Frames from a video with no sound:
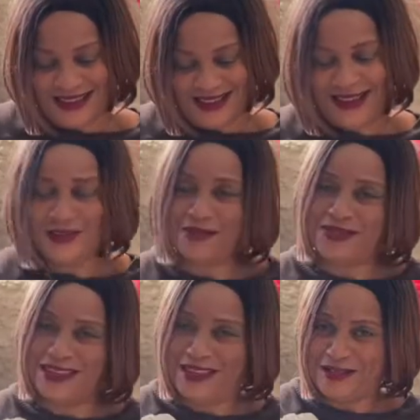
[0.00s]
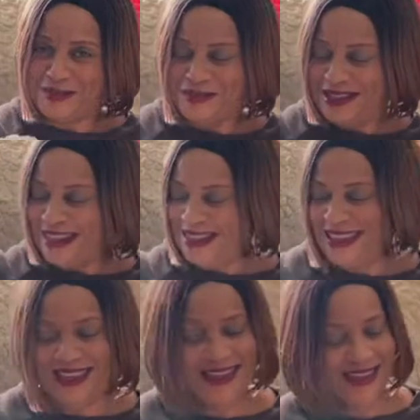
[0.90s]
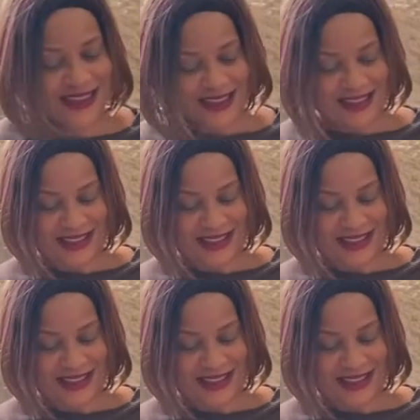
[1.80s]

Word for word: I don't think it's what I think it is.